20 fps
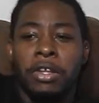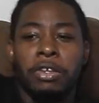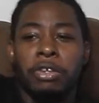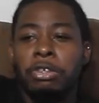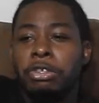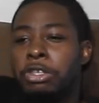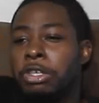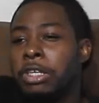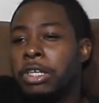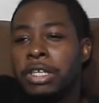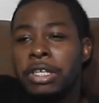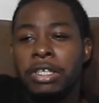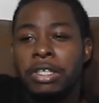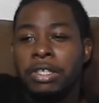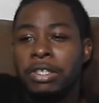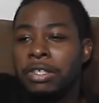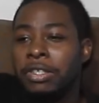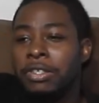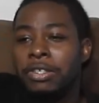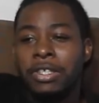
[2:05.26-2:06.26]
you should have,
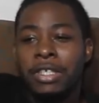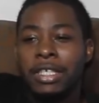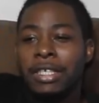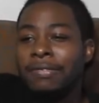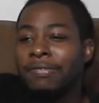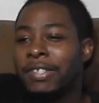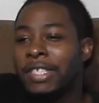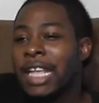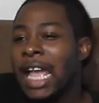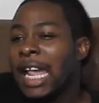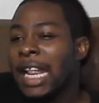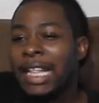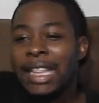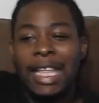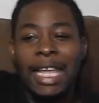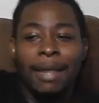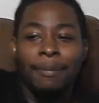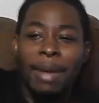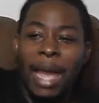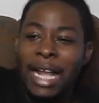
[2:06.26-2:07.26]
you shouldn't even say
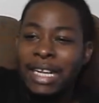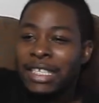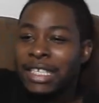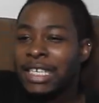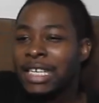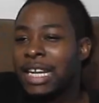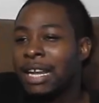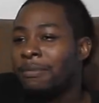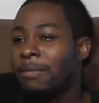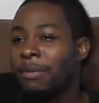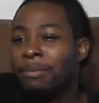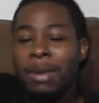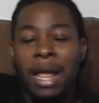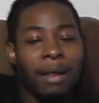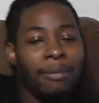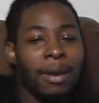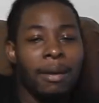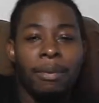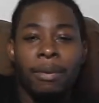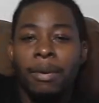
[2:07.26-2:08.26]
anything back to him and
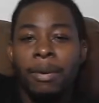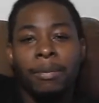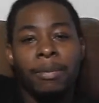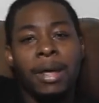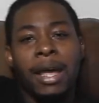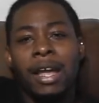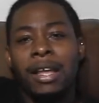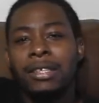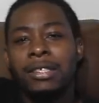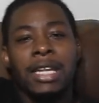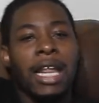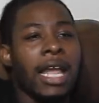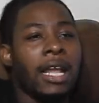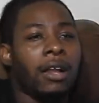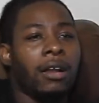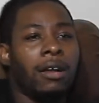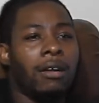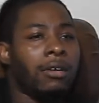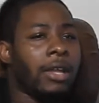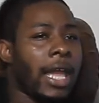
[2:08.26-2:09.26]
blah, blah, blah, blah, blah. It's
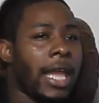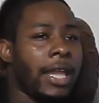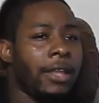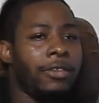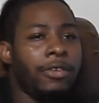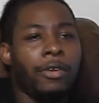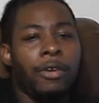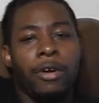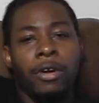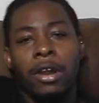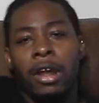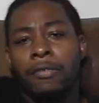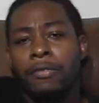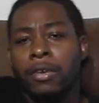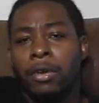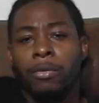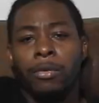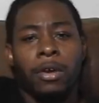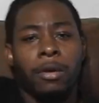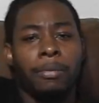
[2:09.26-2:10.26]
like, okay, you're going
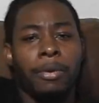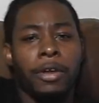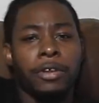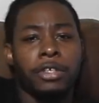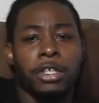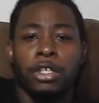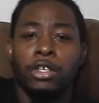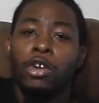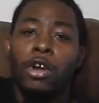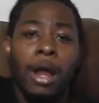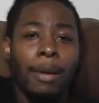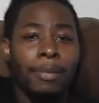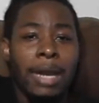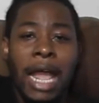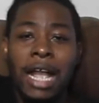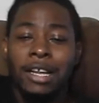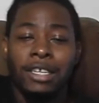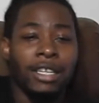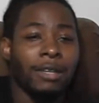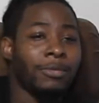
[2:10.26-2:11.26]
off on the wrong person. No, I'm
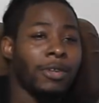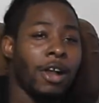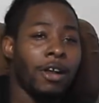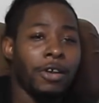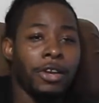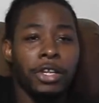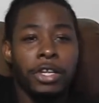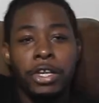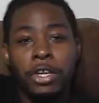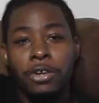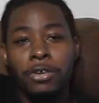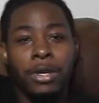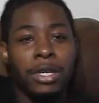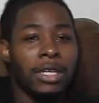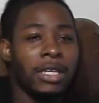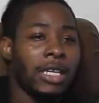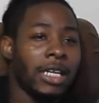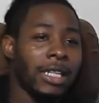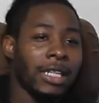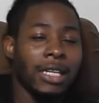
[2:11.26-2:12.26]
not because I'm talking to you
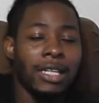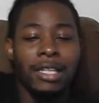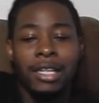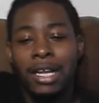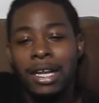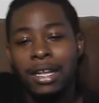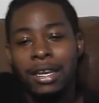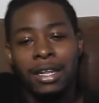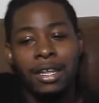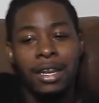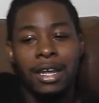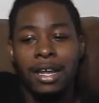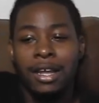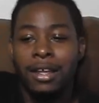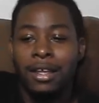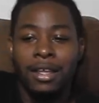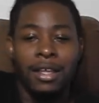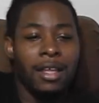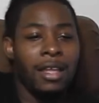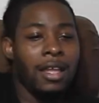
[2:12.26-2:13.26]
and da da da da
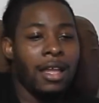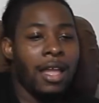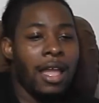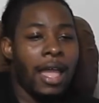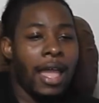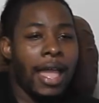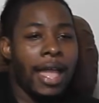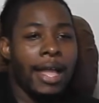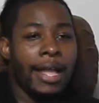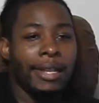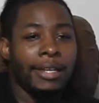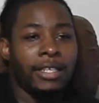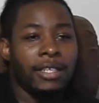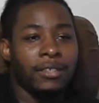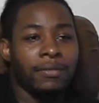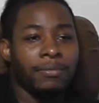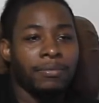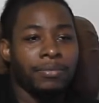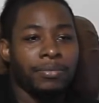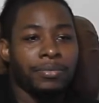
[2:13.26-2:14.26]
da.
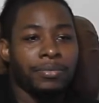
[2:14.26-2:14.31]
And